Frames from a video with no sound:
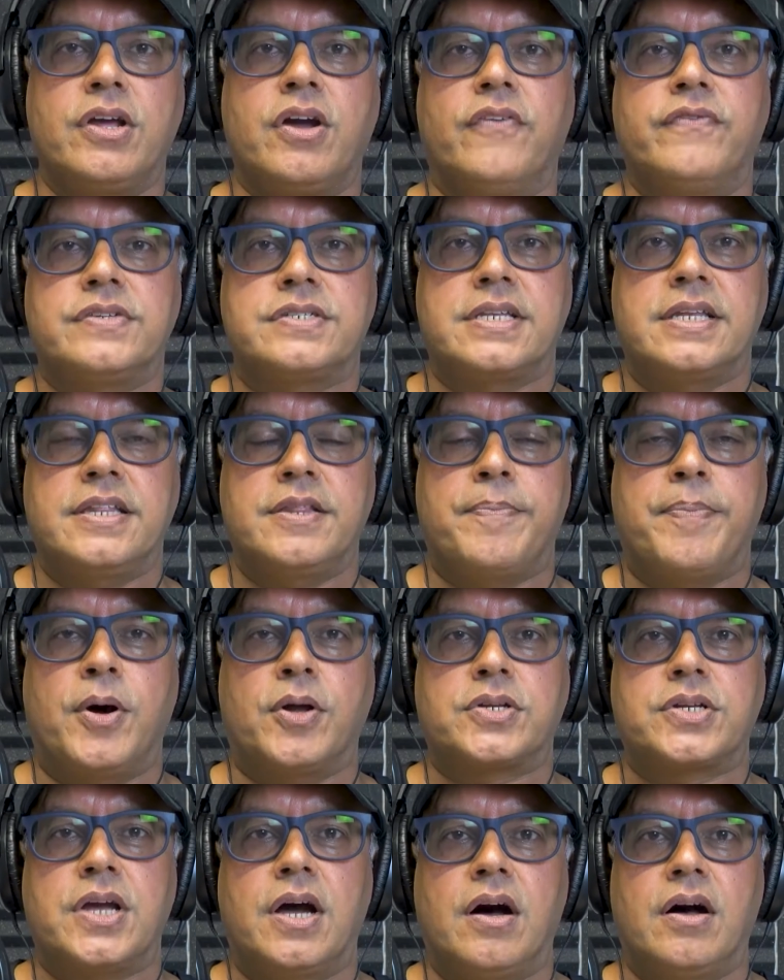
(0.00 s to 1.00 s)
obviously the
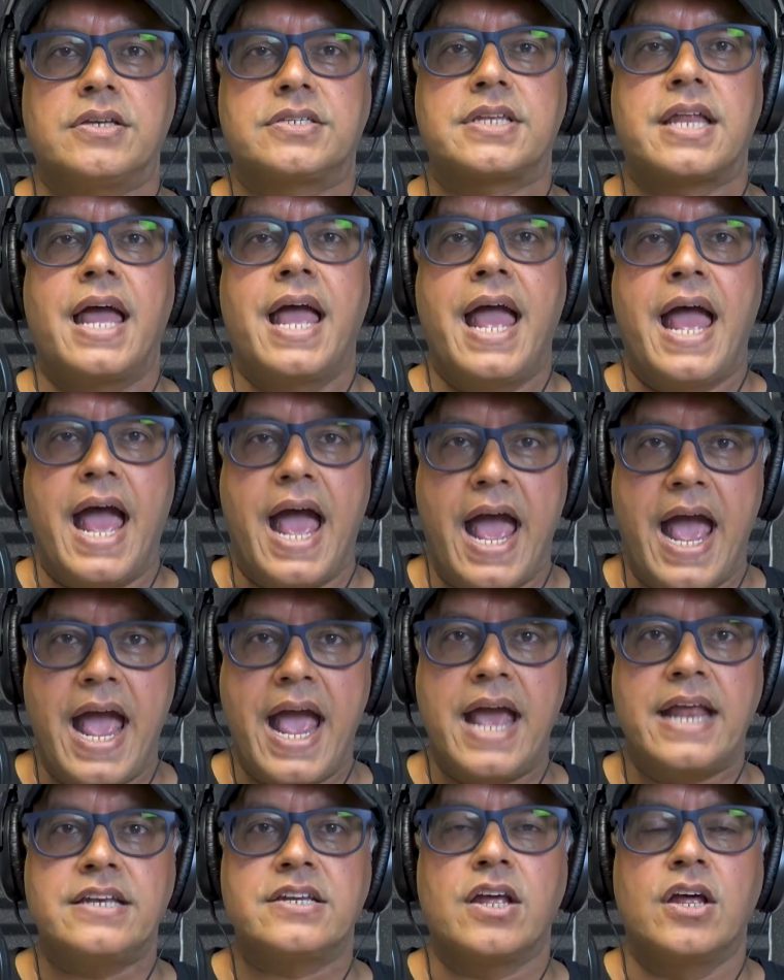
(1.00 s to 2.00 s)
podcast
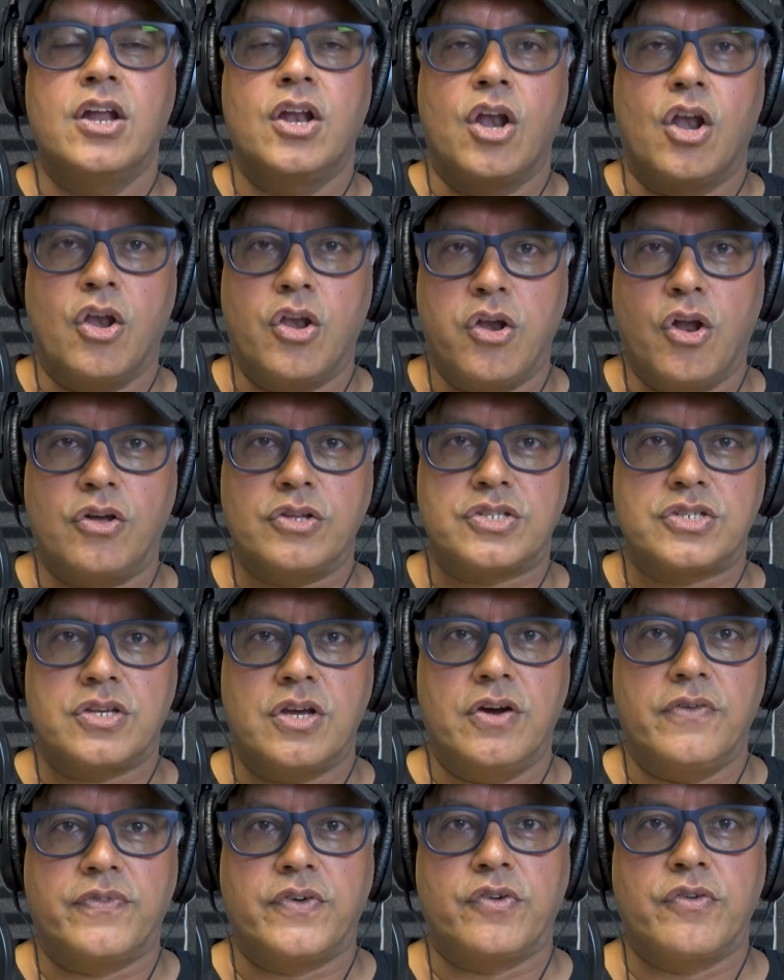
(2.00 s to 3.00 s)
and lots
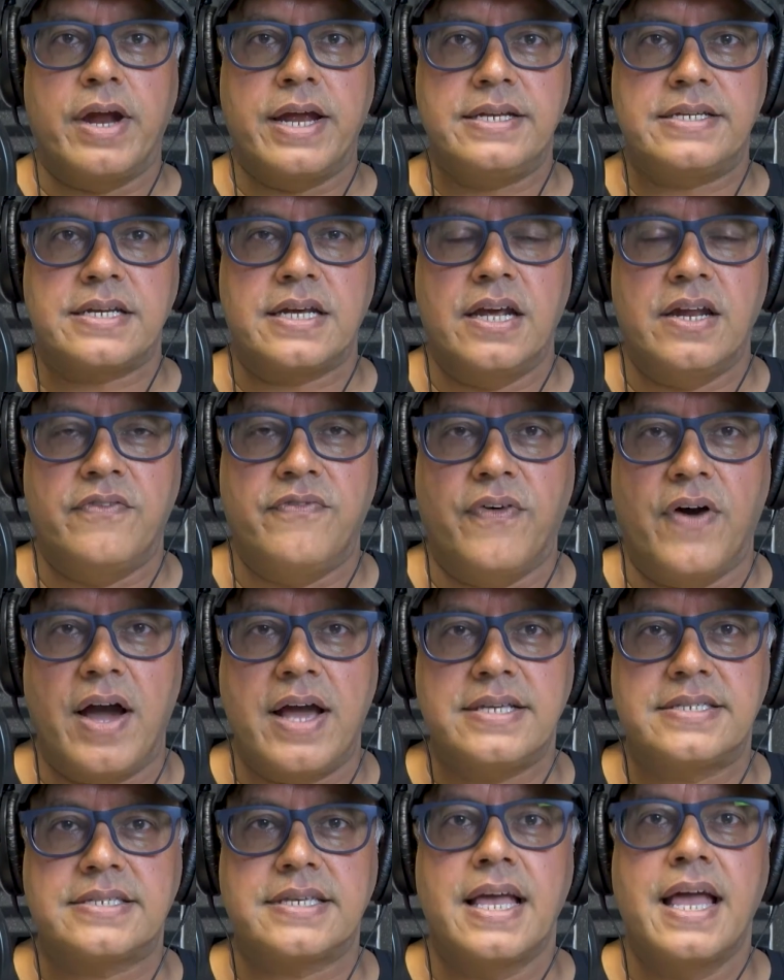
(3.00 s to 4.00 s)
of great
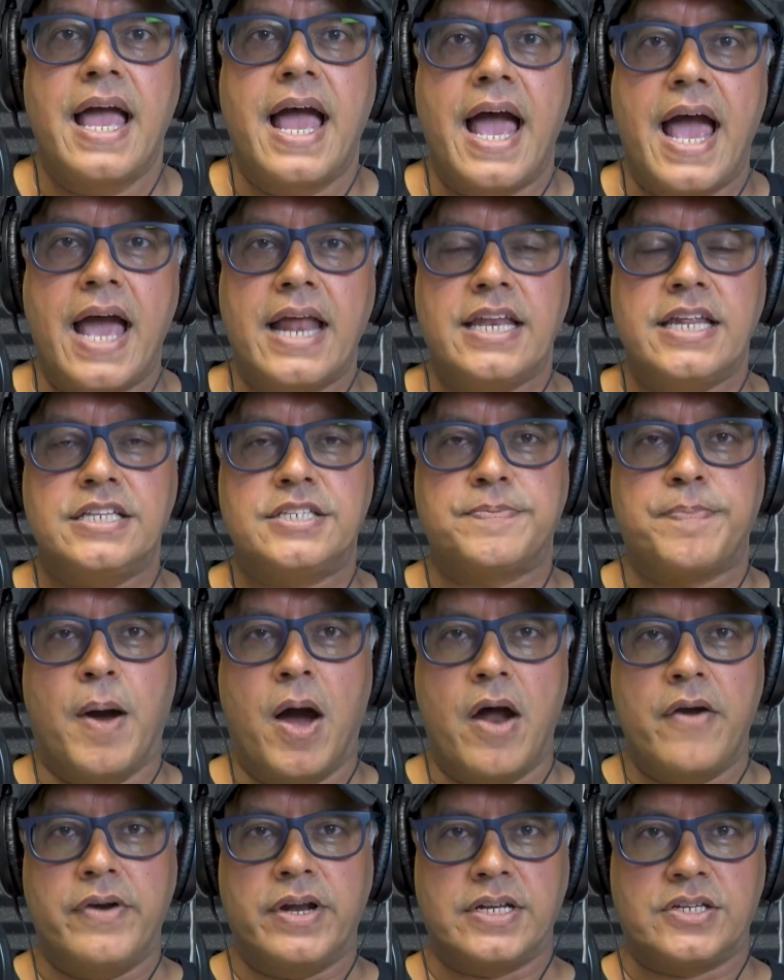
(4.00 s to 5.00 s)
advice and
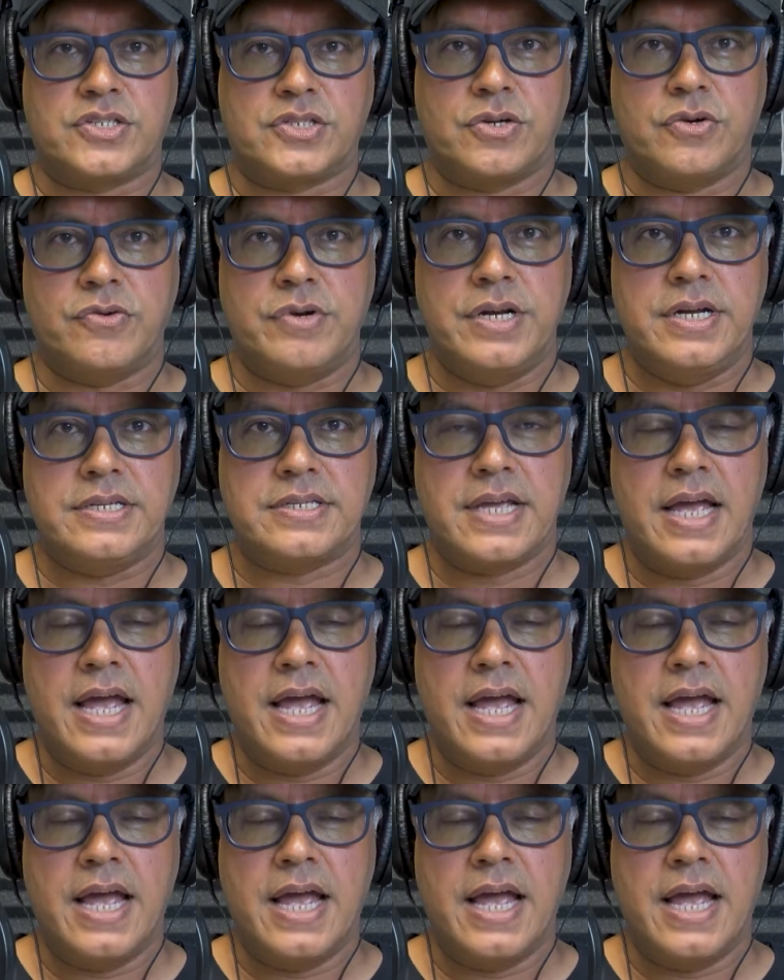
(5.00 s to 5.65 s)
inspiring stories.